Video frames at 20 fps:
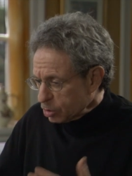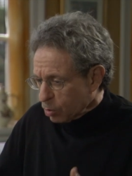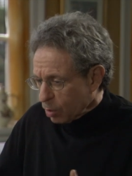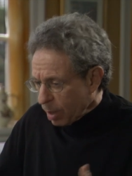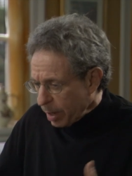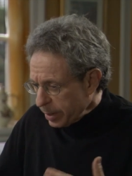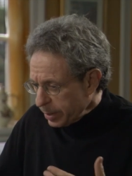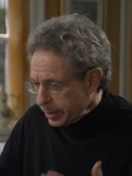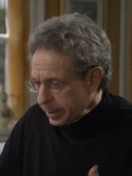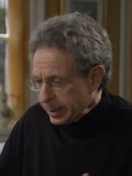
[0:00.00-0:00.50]

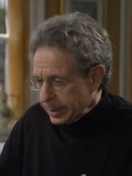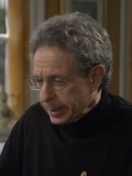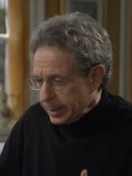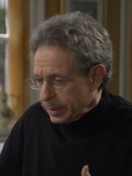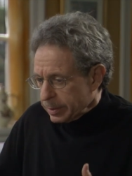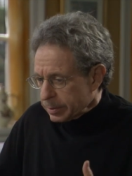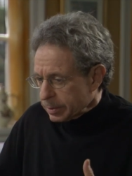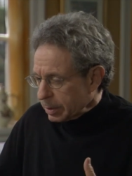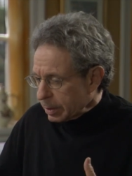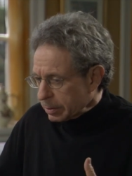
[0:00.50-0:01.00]
try to
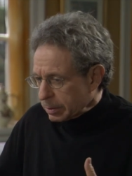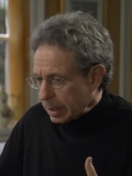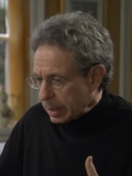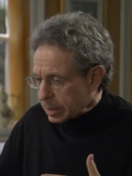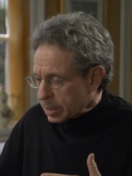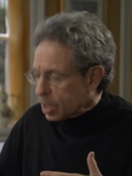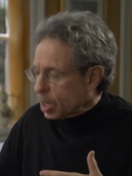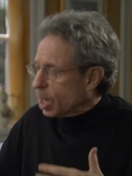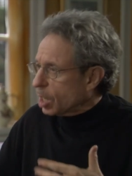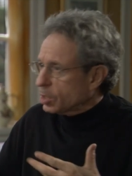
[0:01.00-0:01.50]
uh,
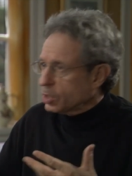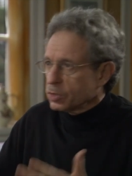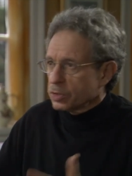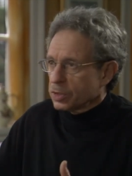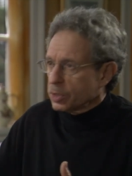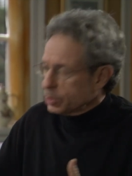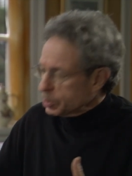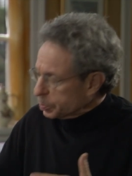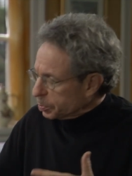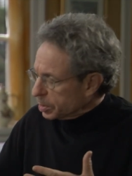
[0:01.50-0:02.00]
color
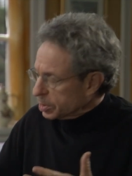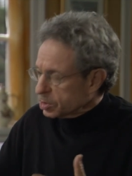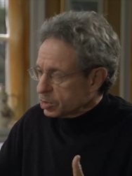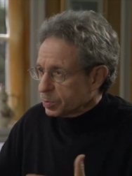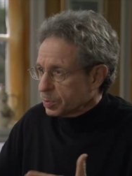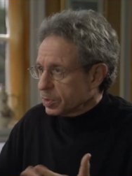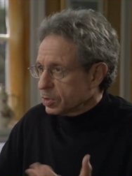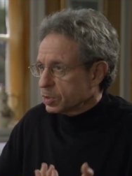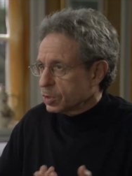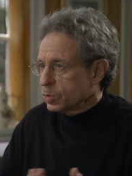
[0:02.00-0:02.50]
those
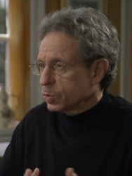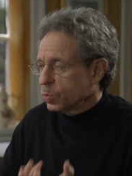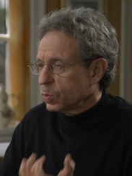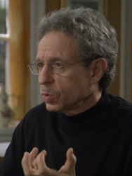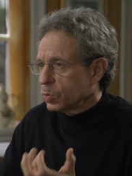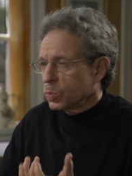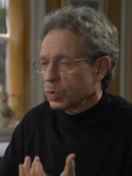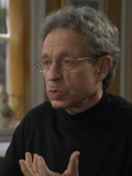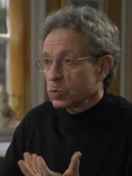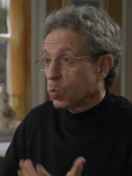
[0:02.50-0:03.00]
principles in,
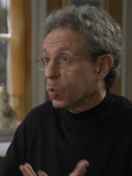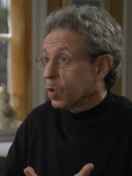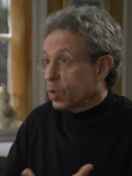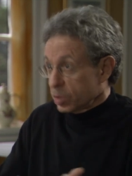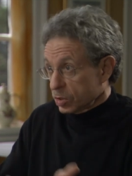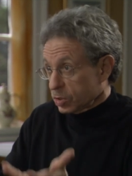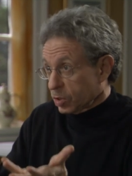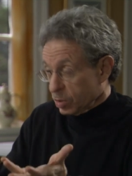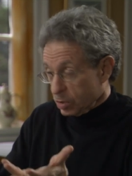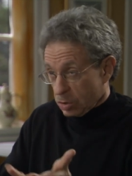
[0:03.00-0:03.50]
w- with
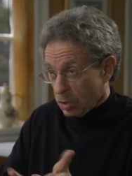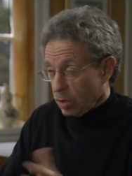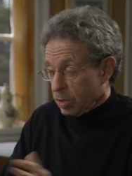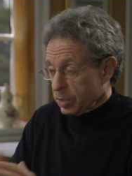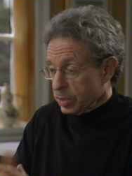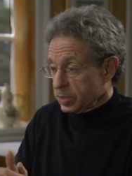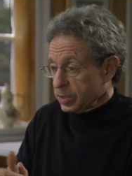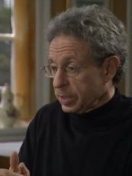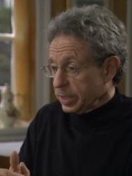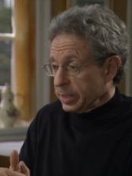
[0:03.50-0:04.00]
words, as
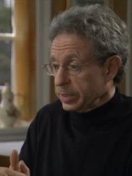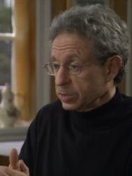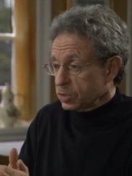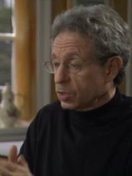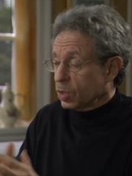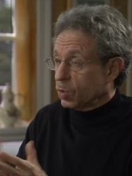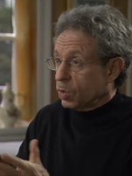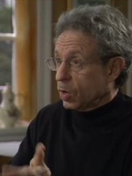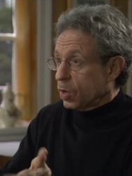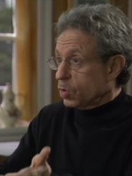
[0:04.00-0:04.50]
hard as it is.
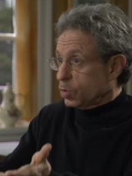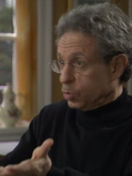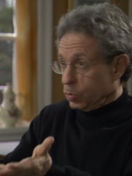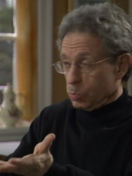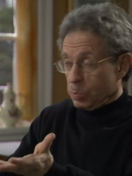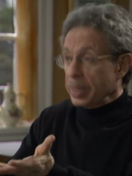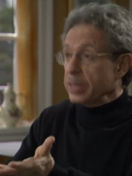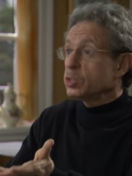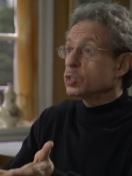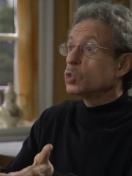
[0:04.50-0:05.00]
So you
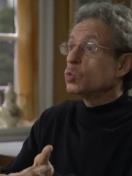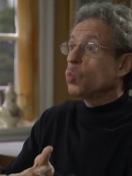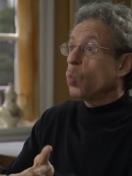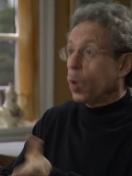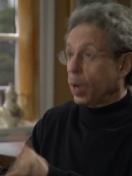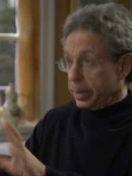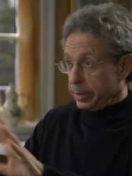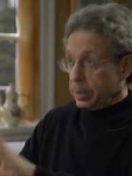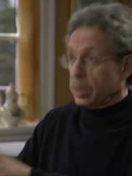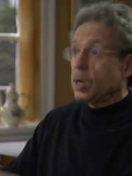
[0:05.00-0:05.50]
mentioned
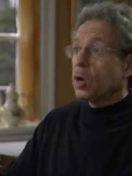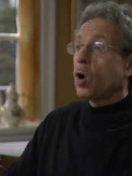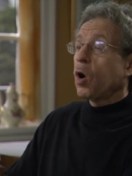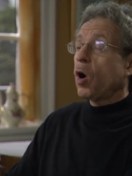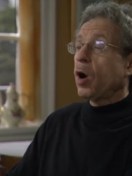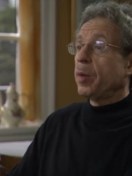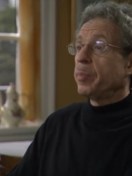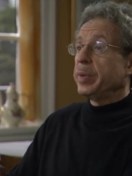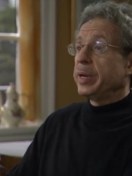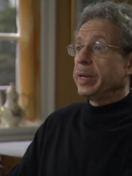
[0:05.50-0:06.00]
one,
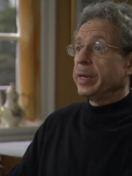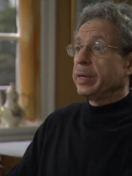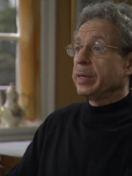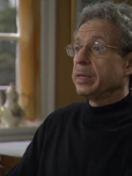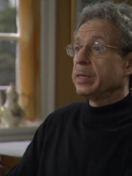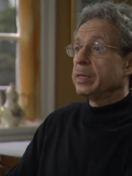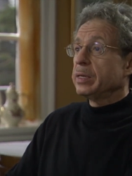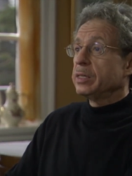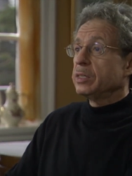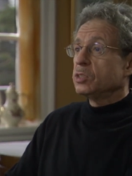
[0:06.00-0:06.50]
harmony.
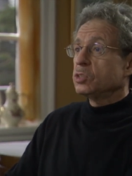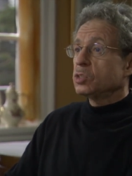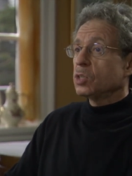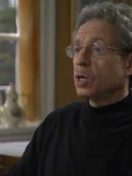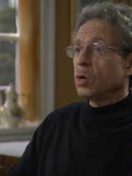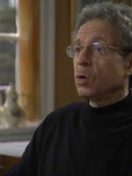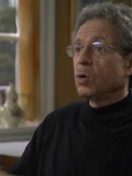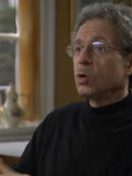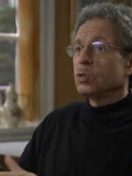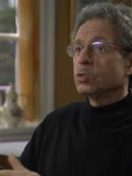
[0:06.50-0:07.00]

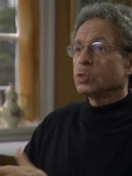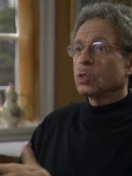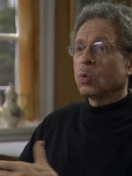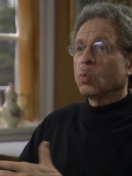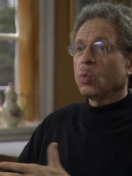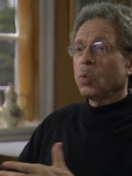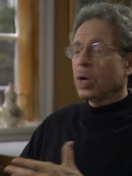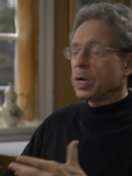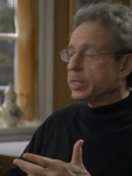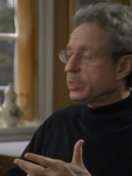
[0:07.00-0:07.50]
Yes. So, so
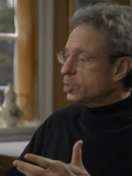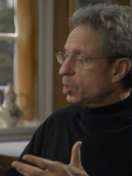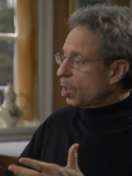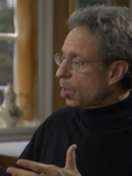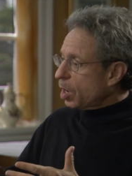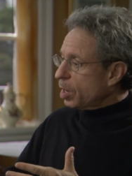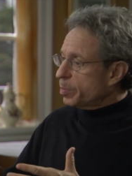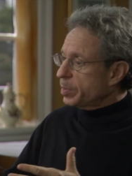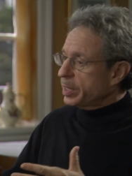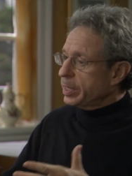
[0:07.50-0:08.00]
what is
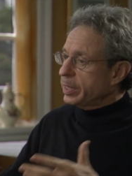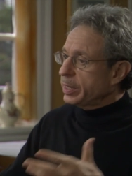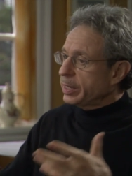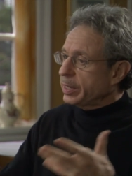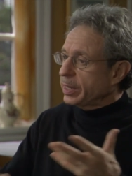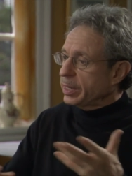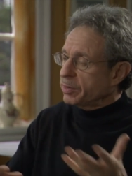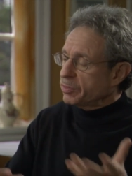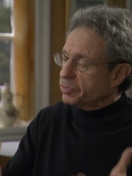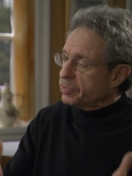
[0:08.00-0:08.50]

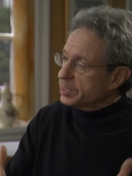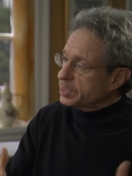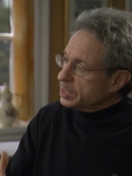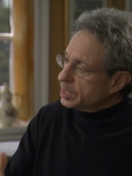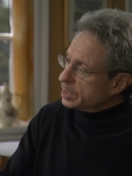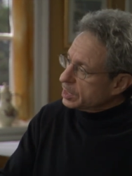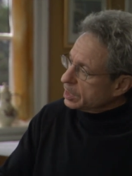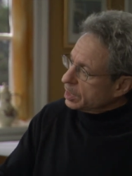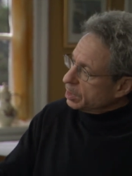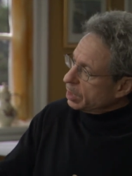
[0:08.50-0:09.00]
harmony in
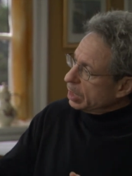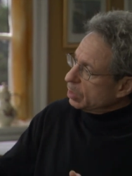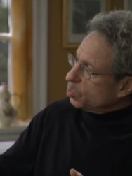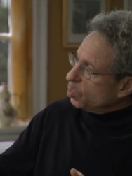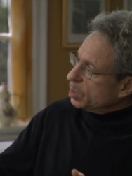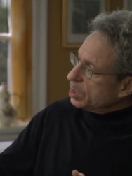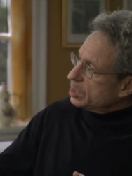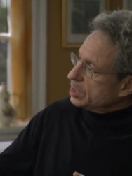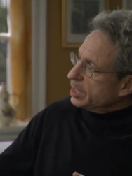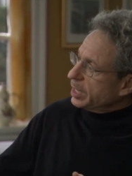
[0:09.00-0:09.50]
physics, and, and
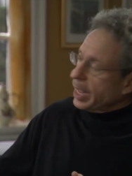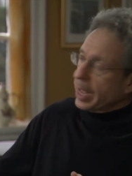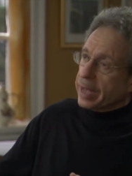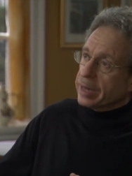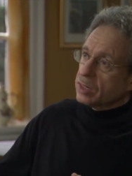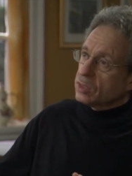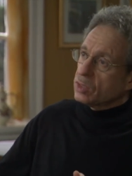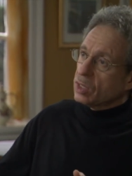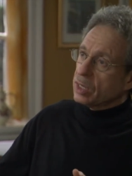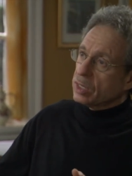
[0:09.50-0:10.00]
what is the
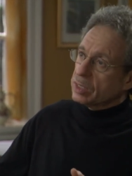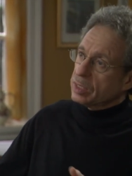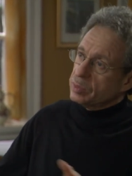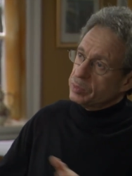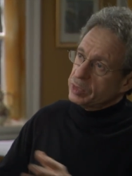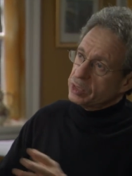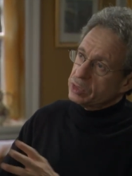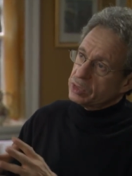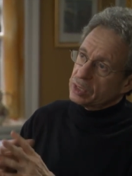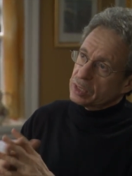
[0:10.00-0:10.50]
analog
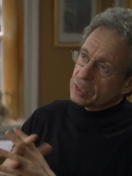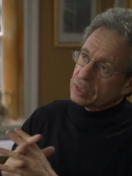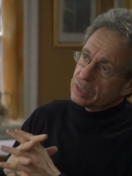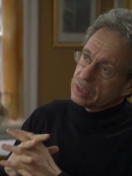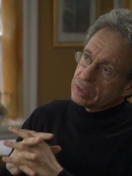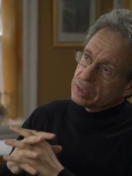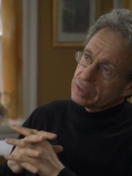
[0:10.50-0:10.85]
in music?